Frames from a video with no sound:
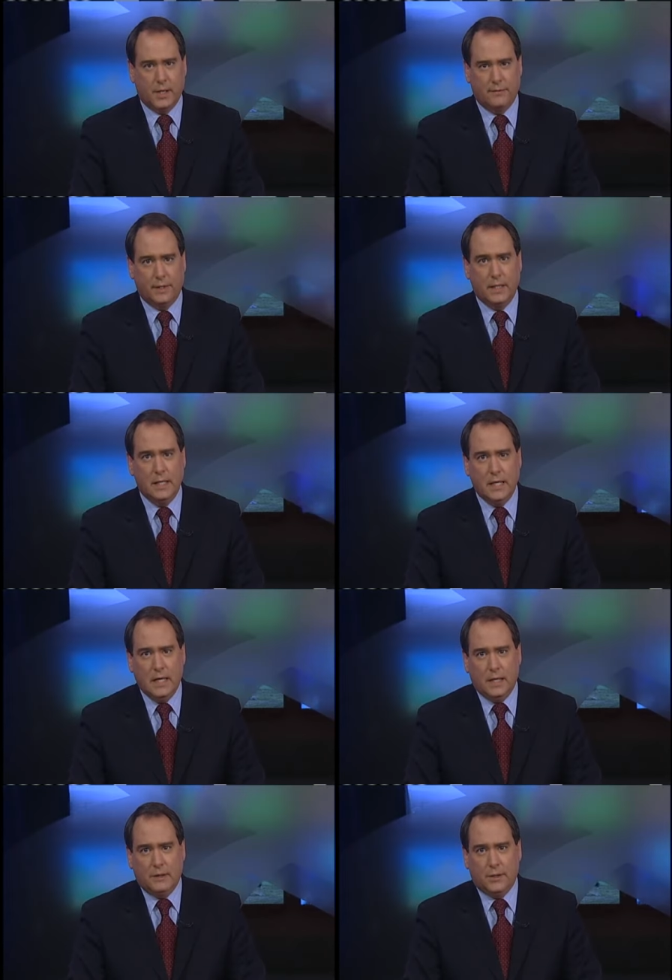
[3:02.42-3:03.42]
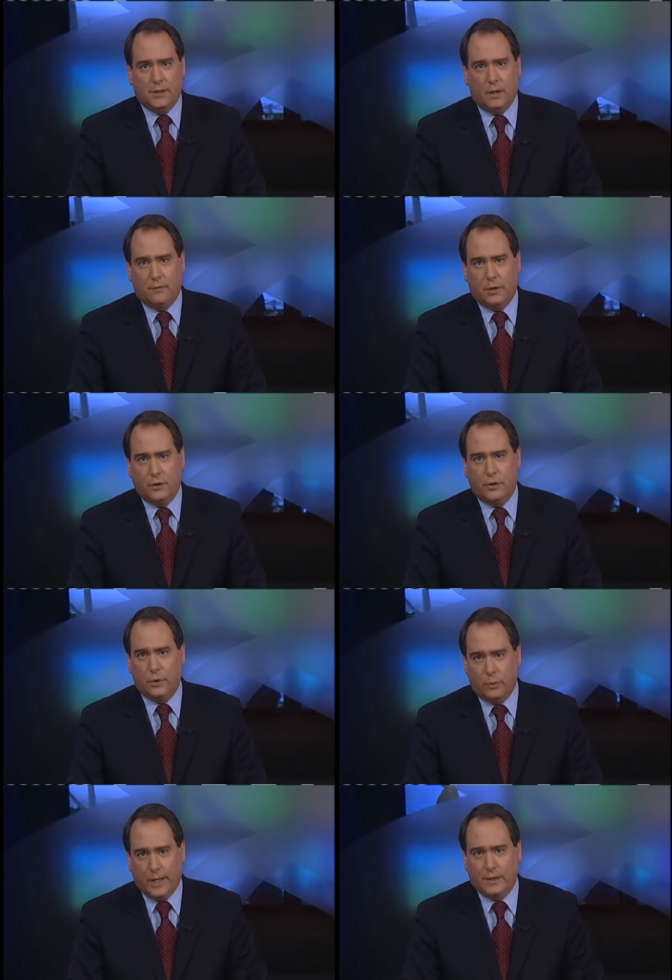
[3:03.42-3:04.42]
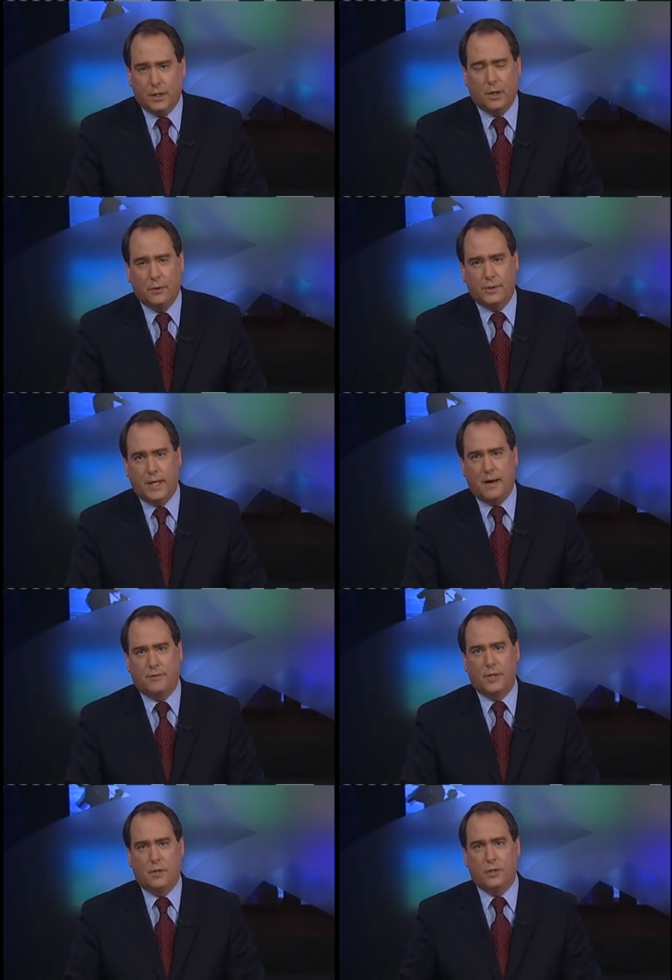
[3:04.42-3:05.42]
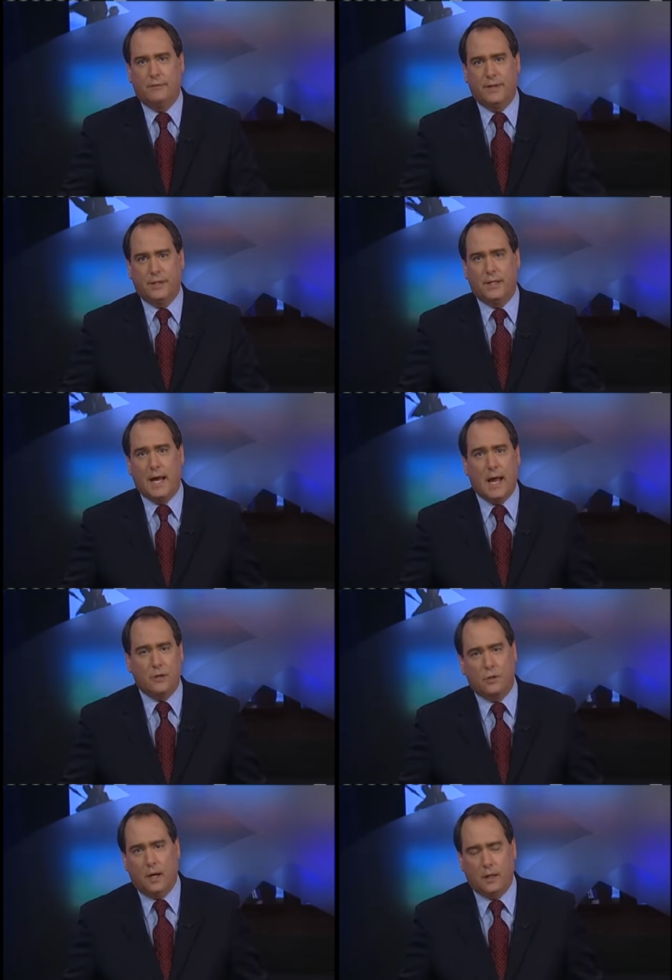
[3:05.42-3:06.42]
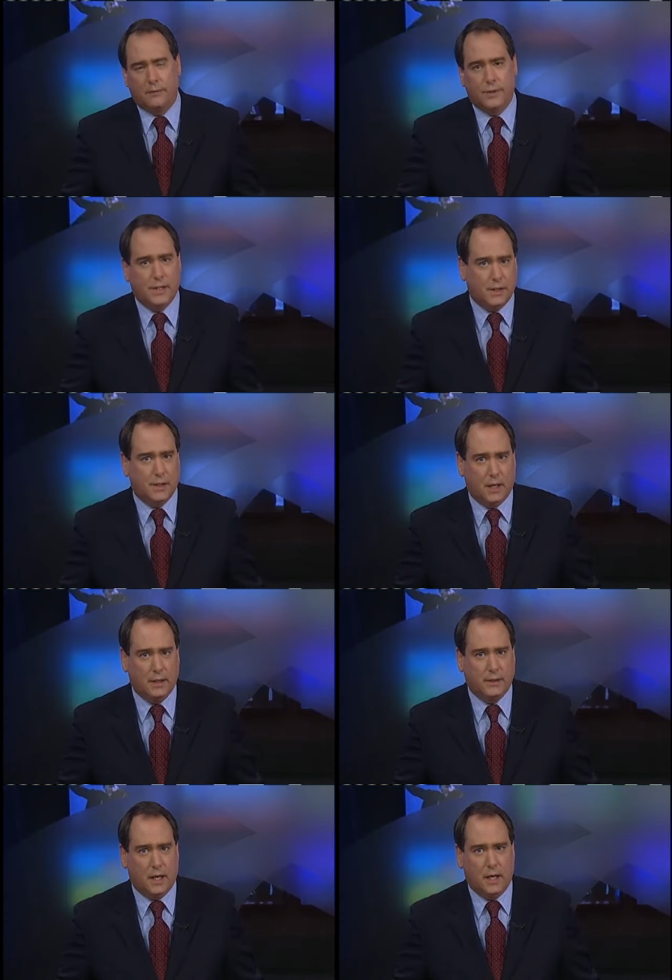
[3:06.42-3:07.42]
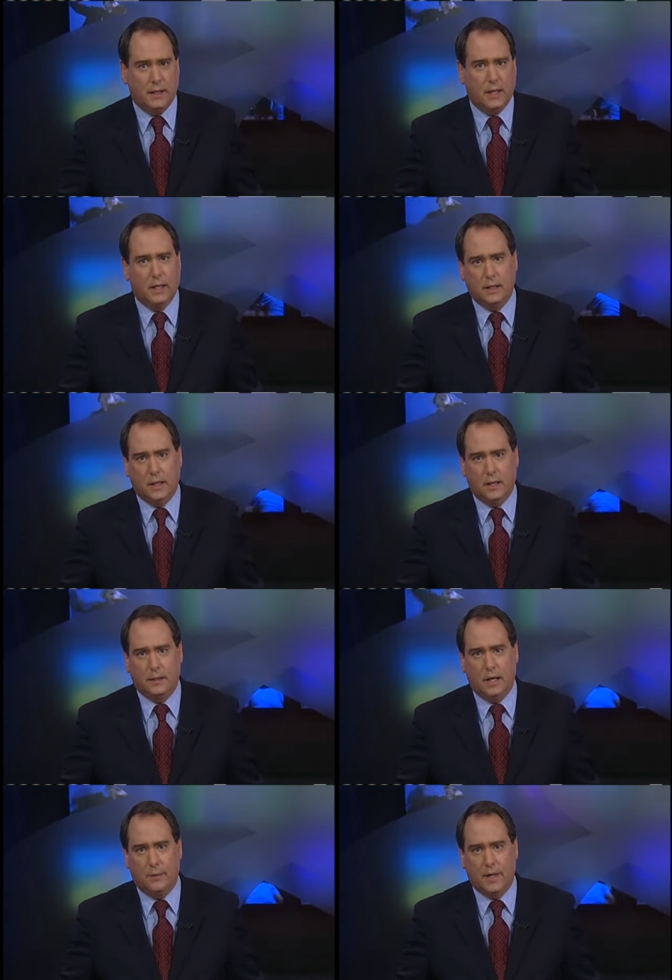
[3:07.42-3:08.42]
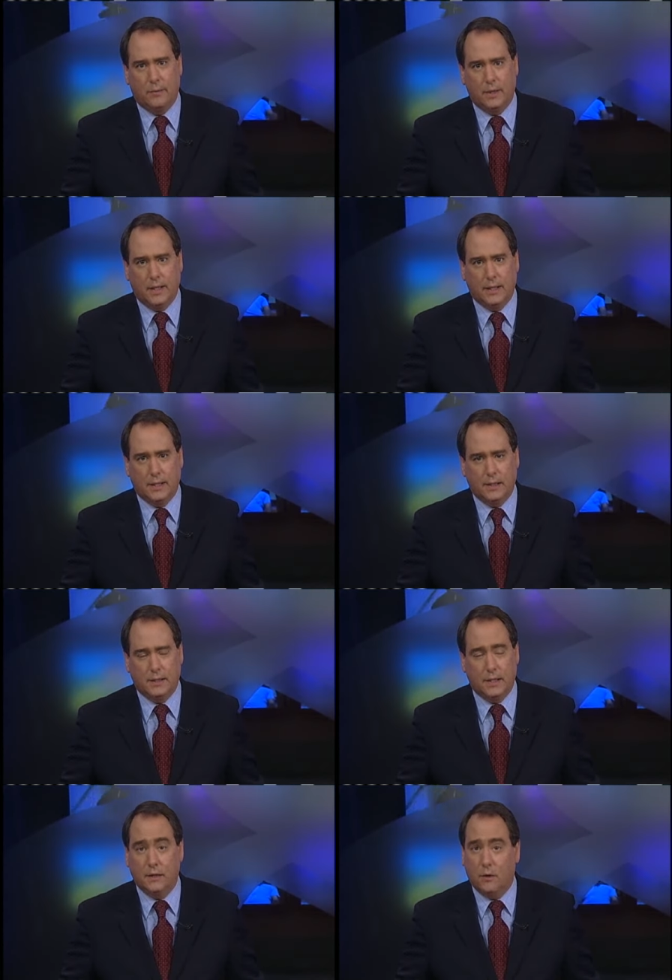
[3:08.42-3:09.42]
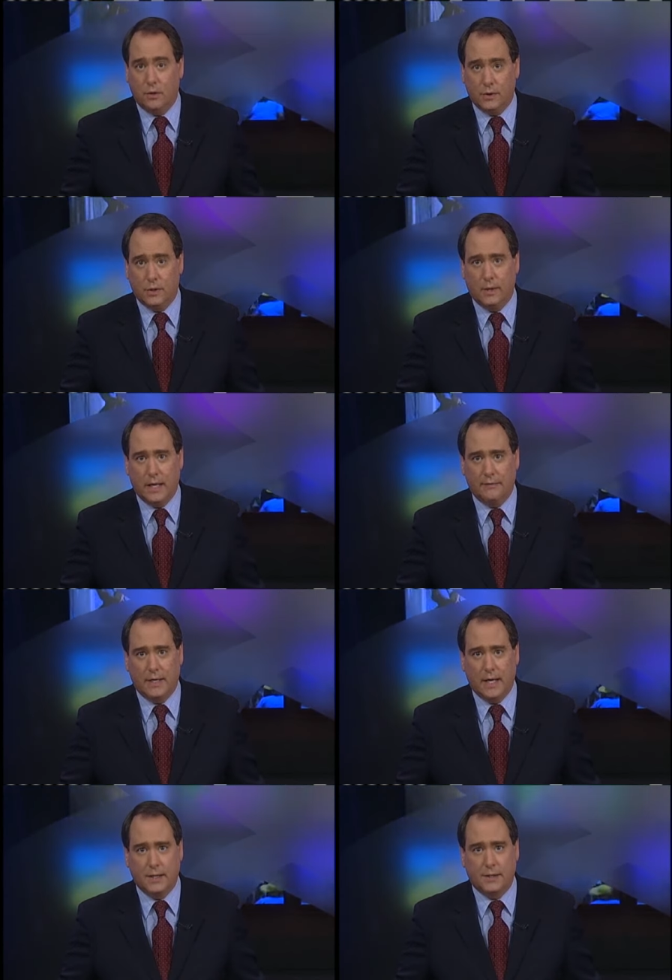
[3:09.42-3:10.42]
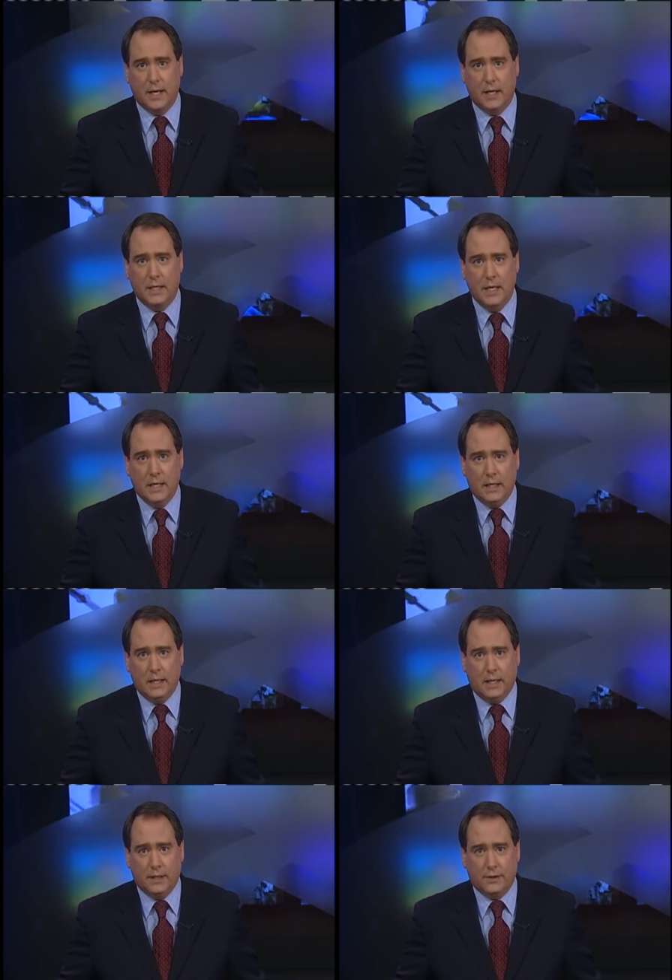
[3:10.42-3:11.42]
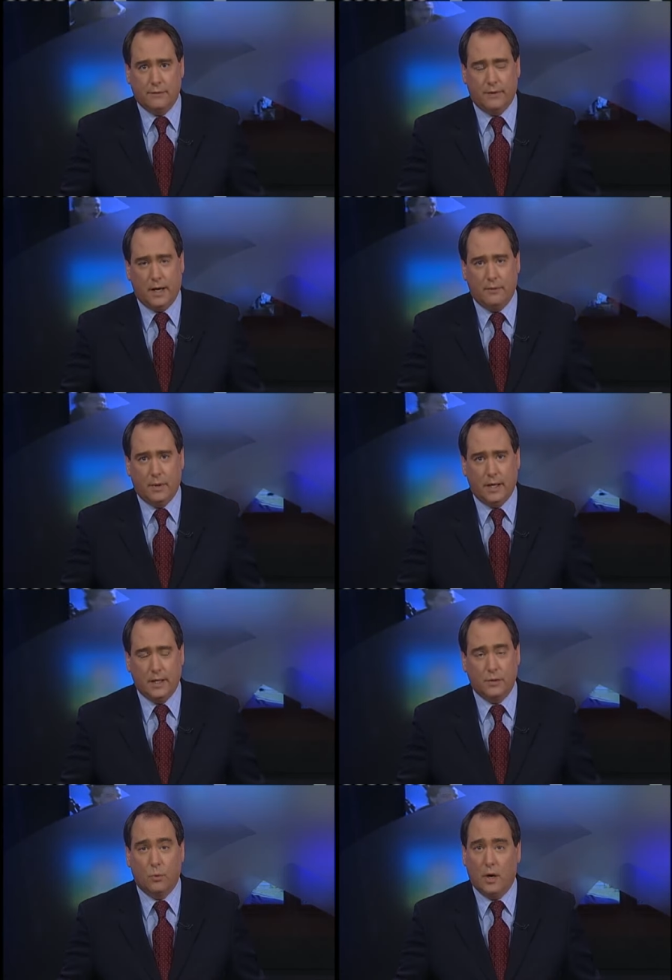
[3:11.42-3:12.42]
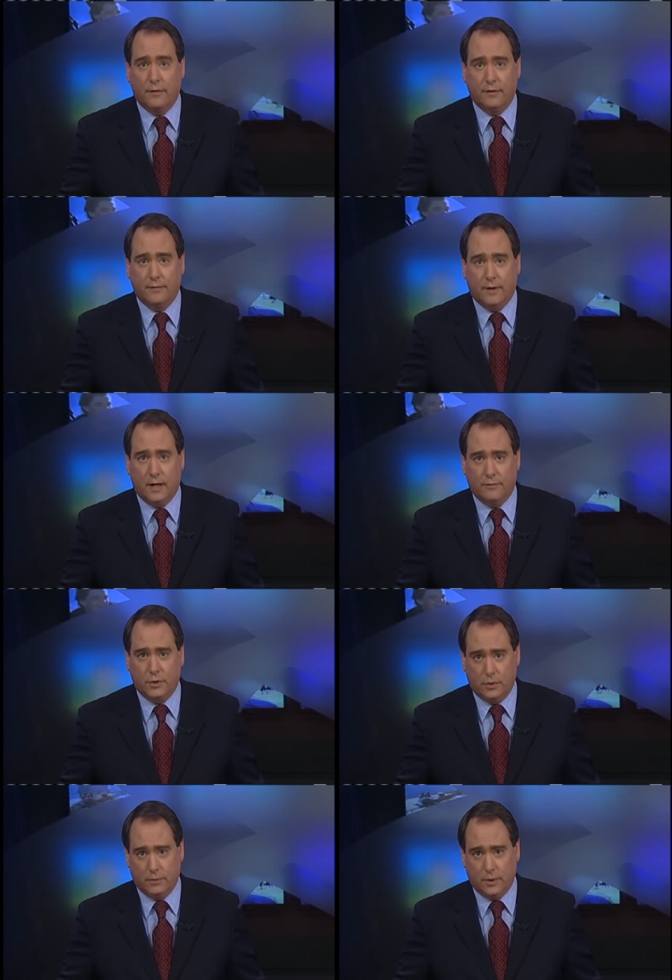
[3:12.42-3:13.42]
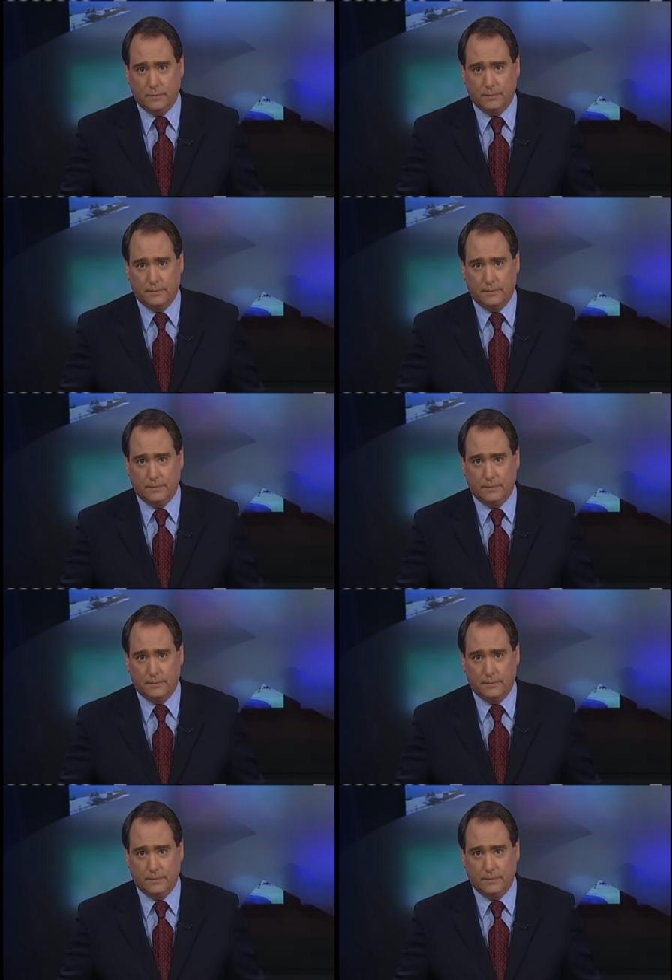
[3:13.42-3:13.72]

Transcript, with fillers: Stephanie. Just over two weeks ago, Staff Sergeant Vincent Ashlock of Seaside died in a non combat related incident, also in Afghanistan. He is survived by his wife and five children.